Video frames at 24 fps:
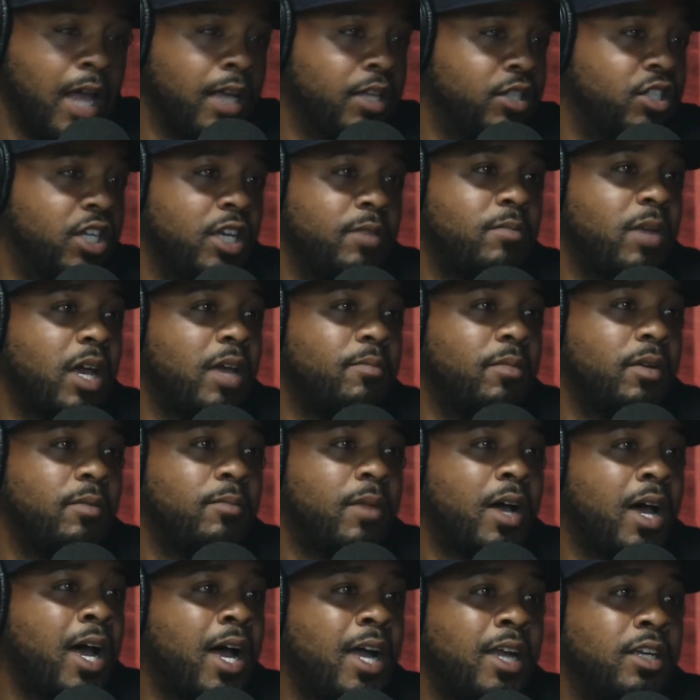She might be
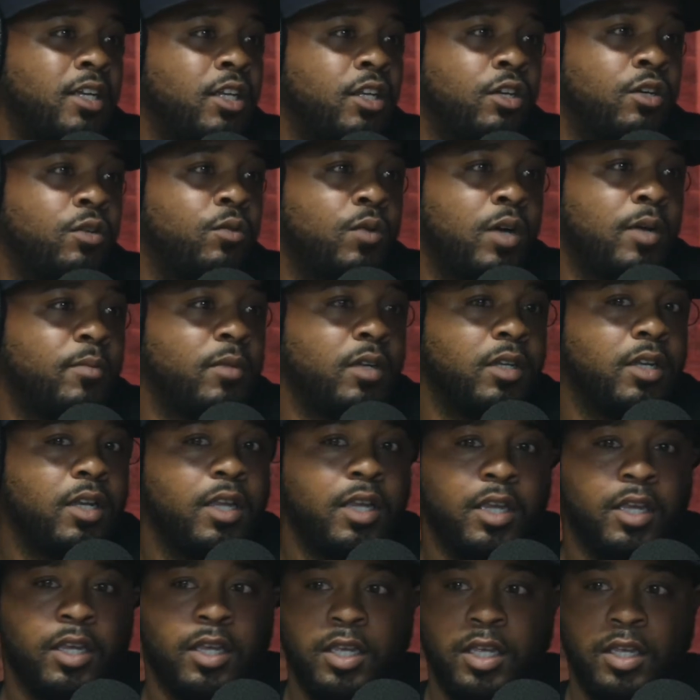my ideal woman
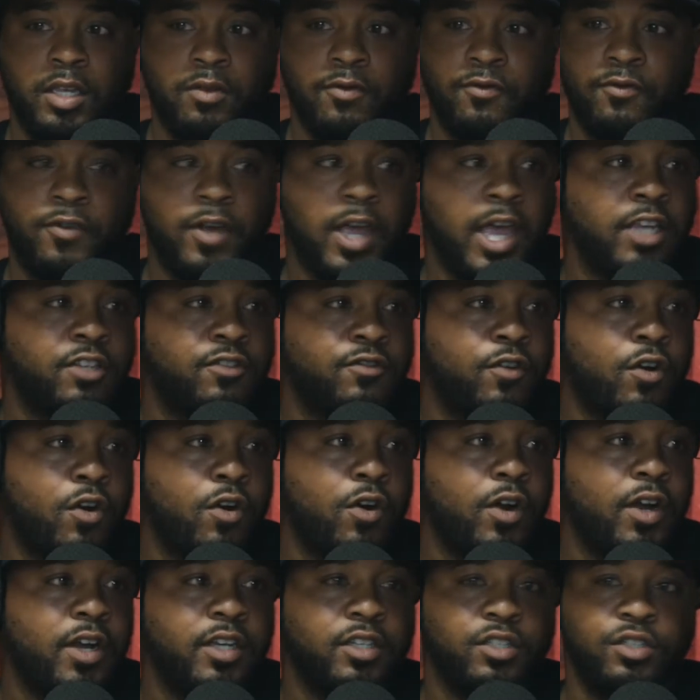as
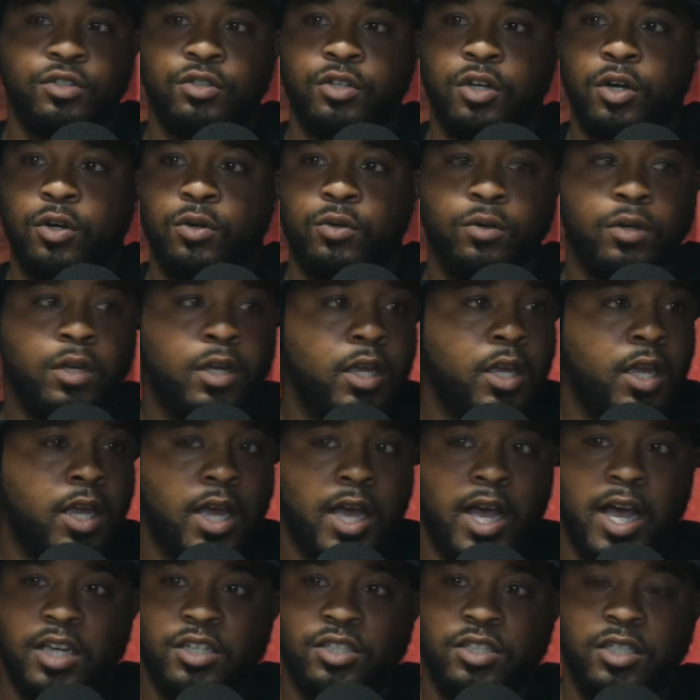far as, you know,
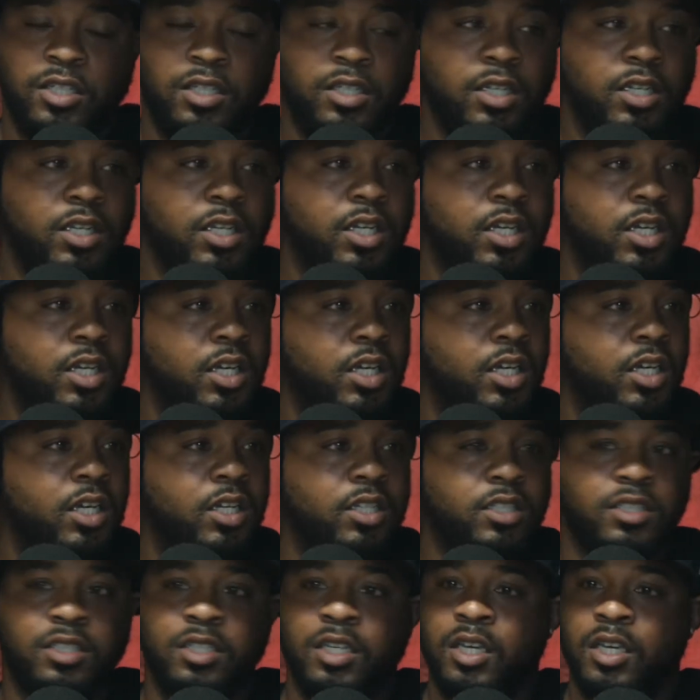how, how she, she,
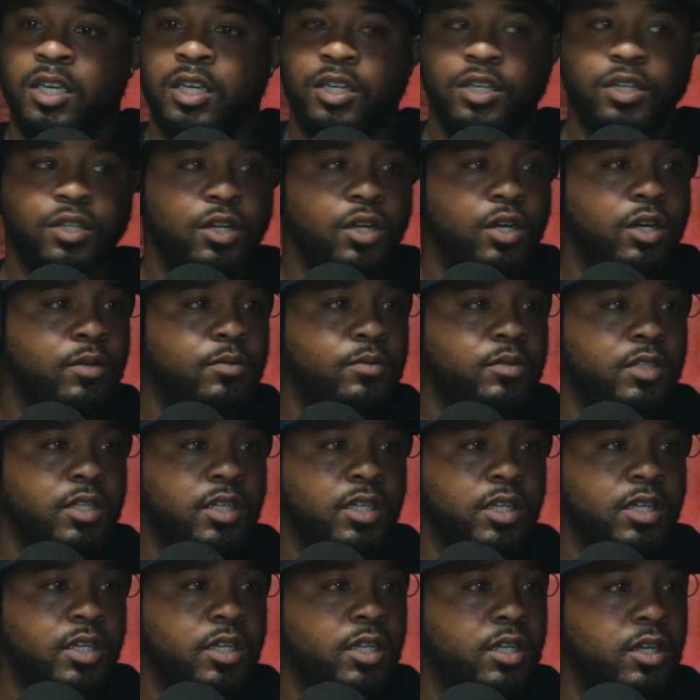looks. right, right. You know what I'm
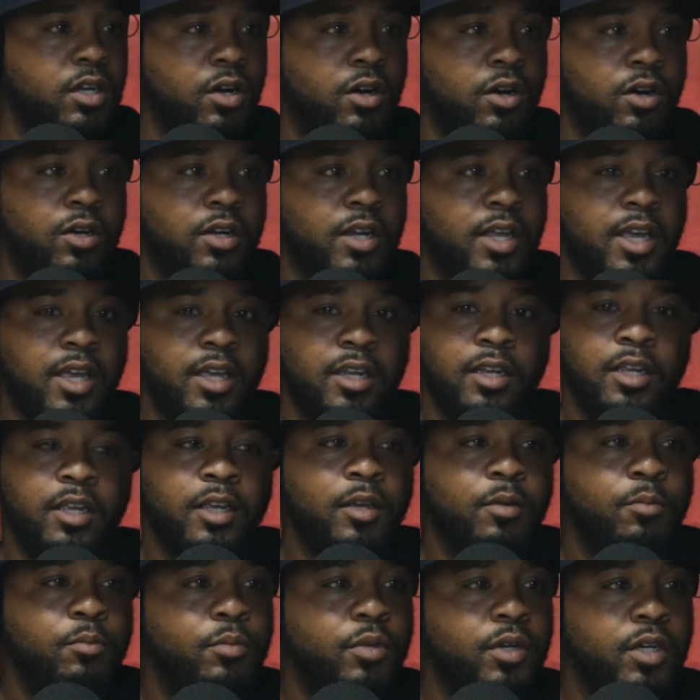saying? All that.
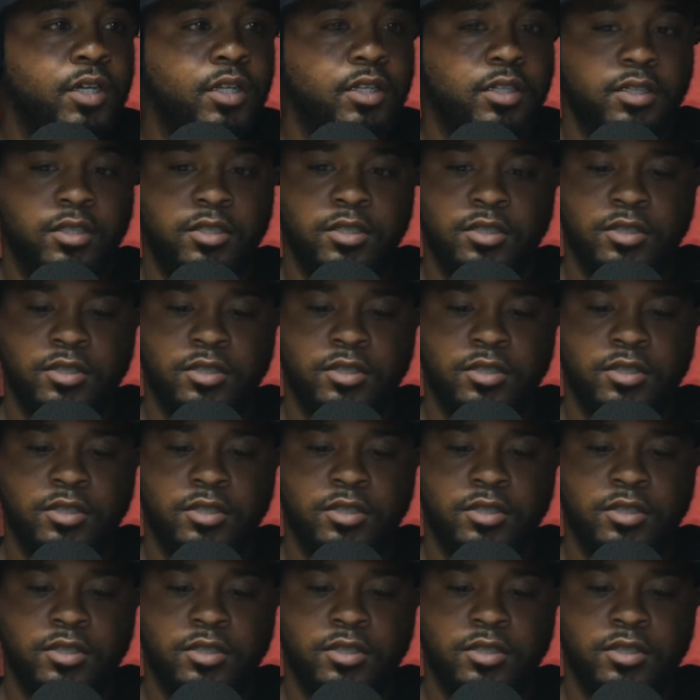But